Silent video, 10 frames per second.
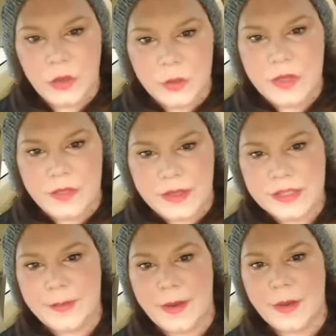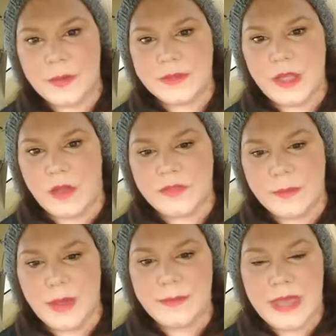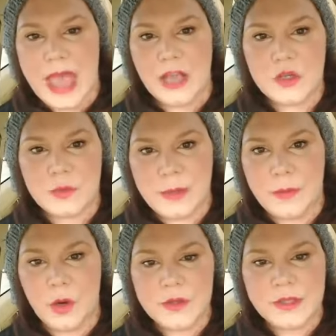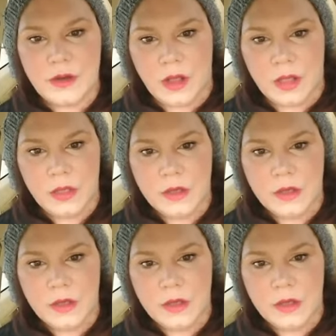you the things about themselves that might be actually personal,